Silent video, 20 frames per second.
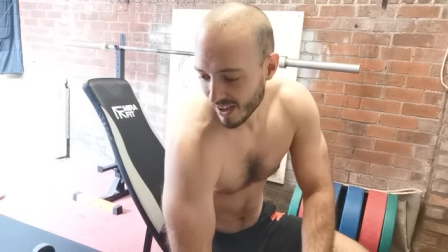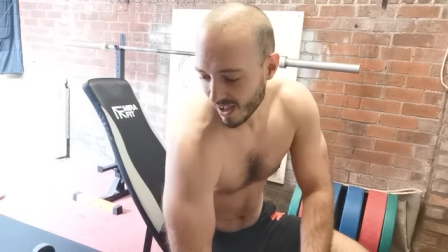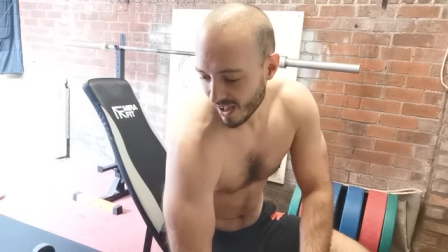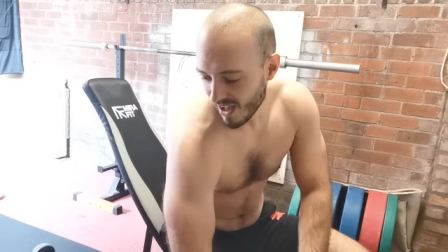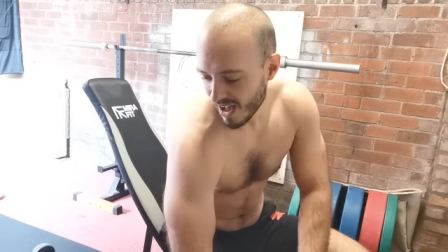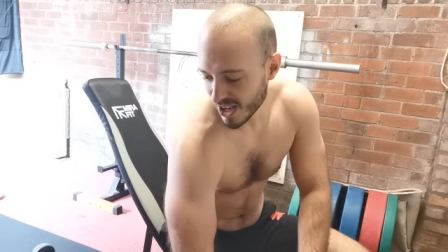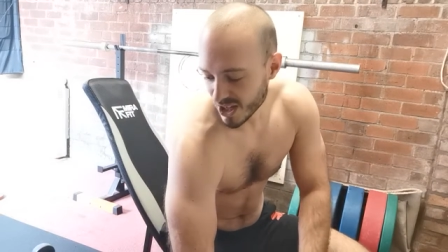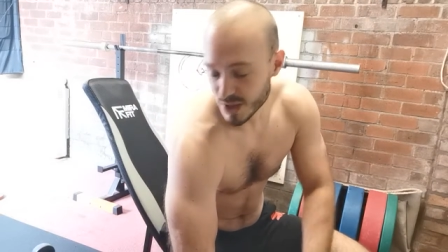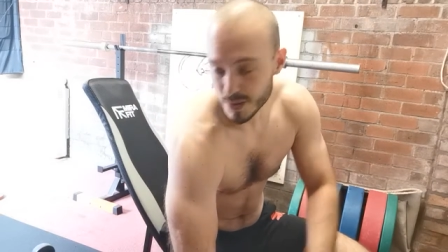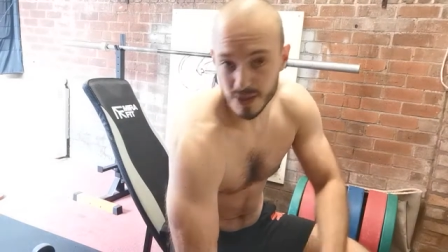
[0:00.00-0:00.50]

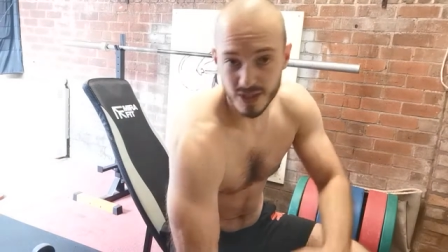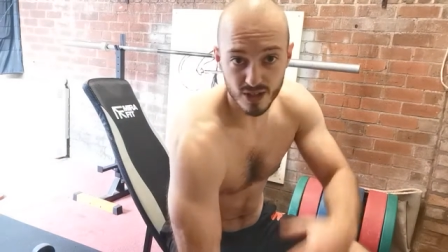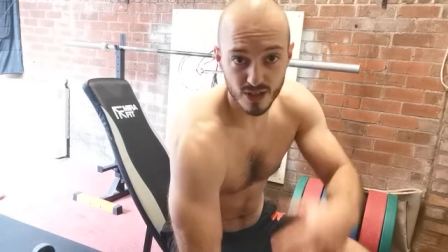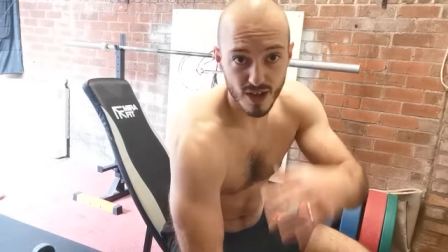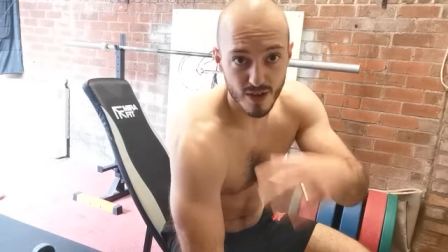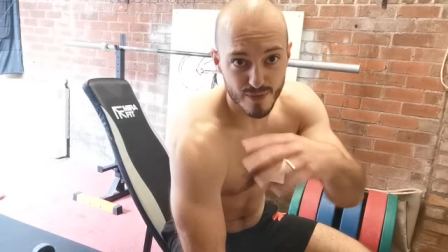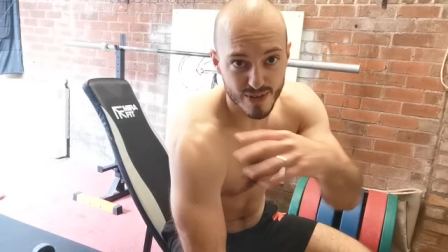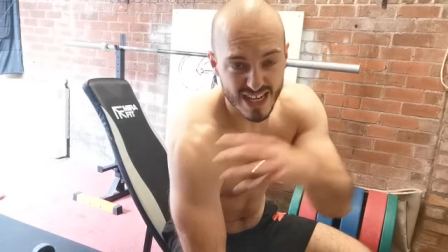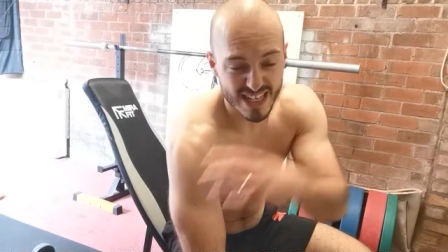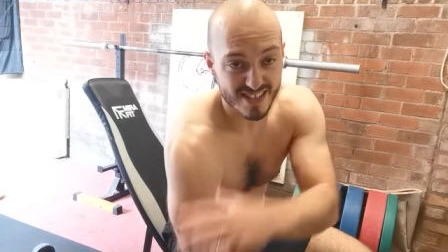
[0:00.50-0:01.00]
Uh, so we're going
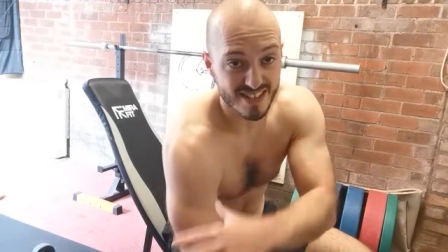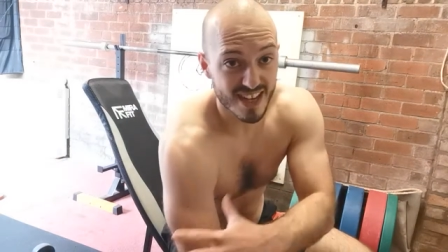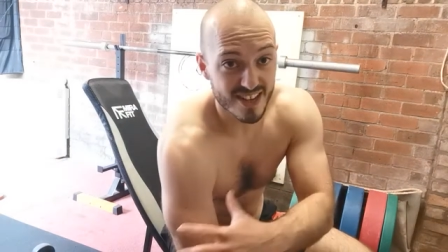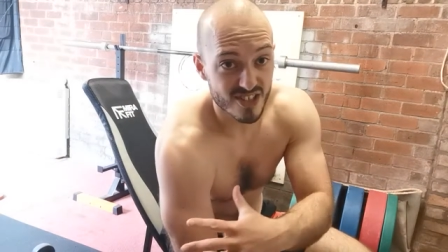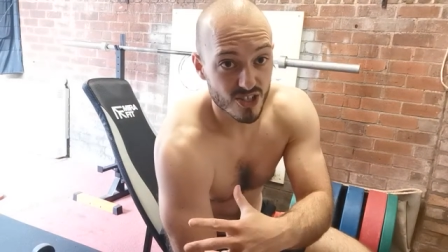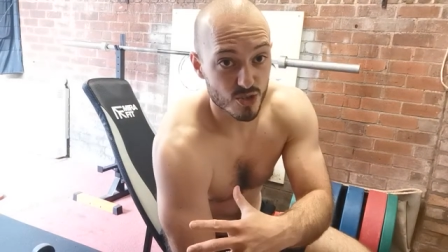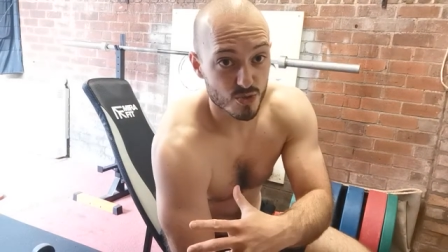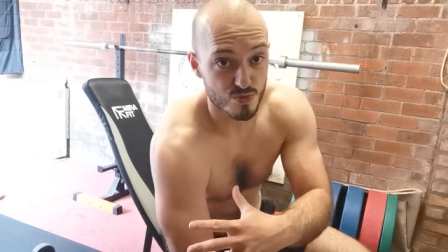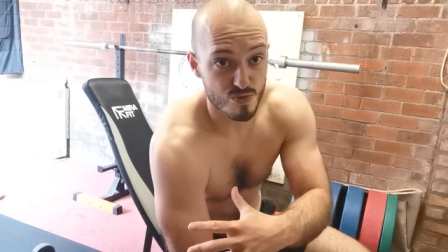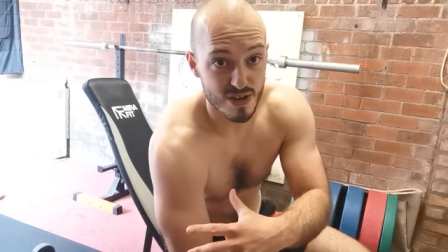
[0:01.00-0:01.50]
to cover an
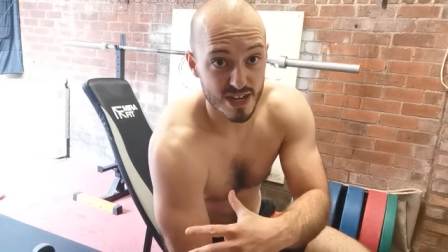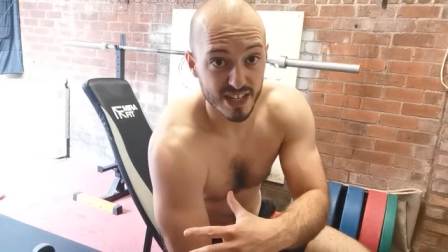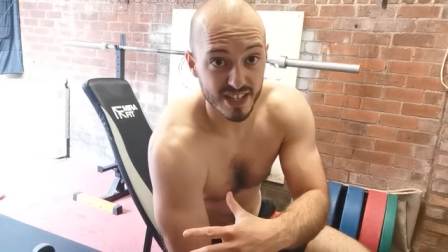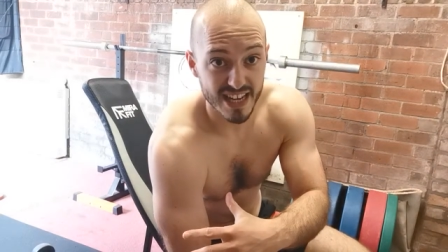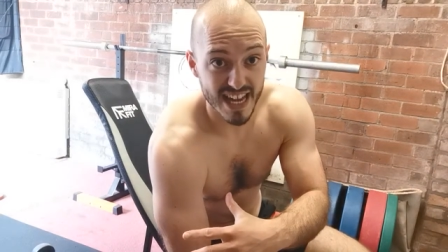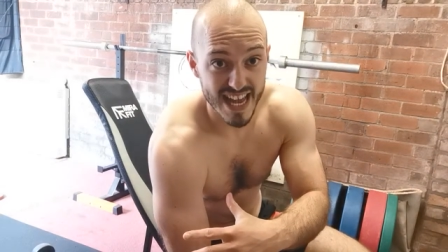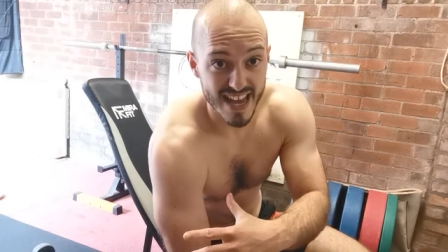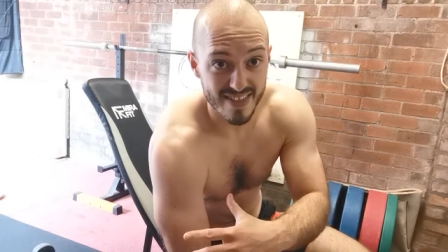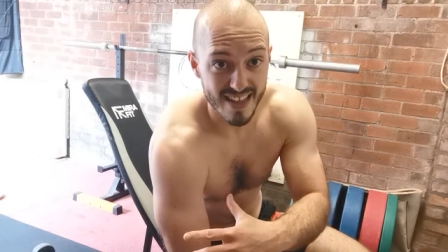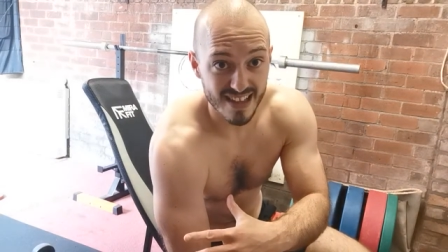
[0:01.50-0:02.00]
exercise that's really
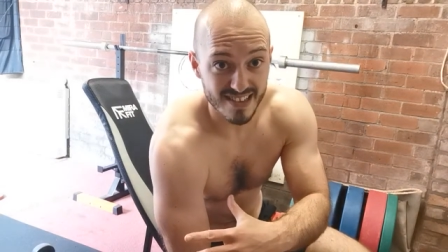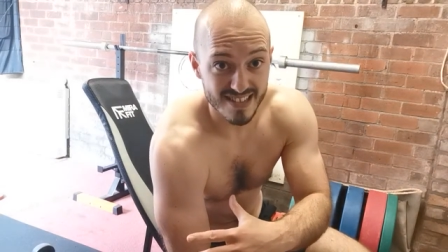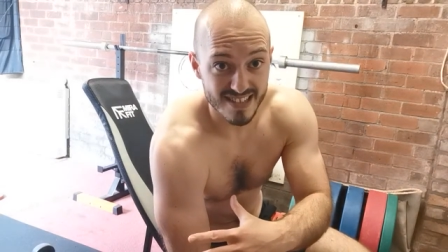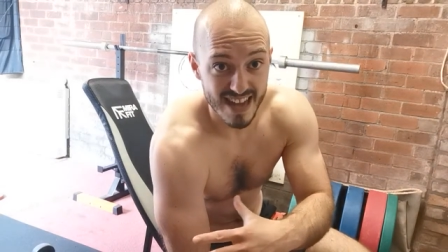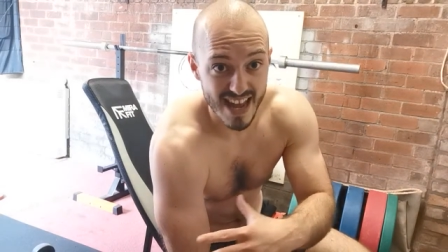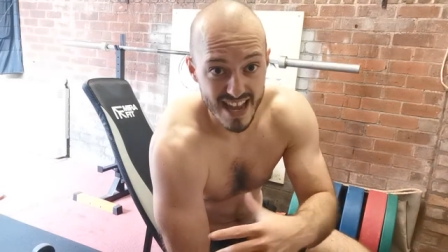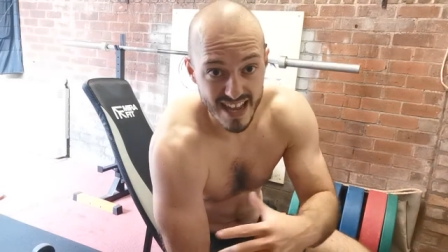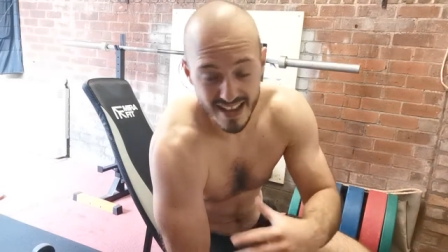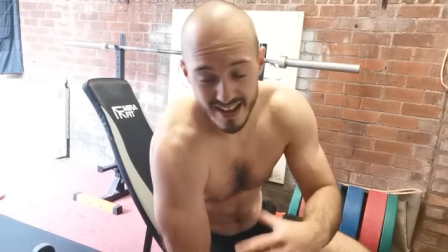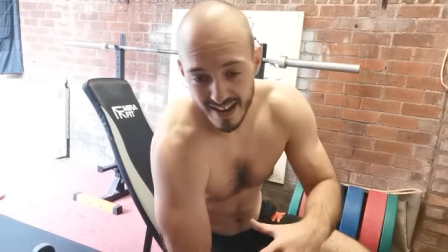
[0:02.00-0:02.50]
going to hit that
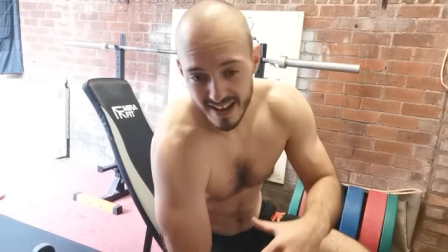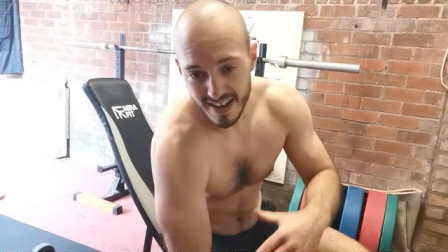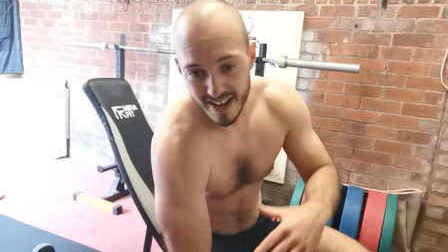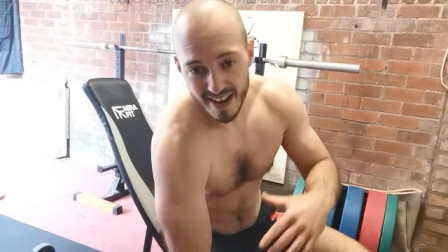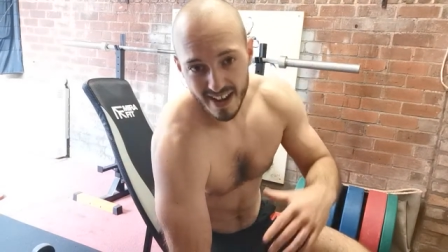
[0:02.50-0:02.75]
today.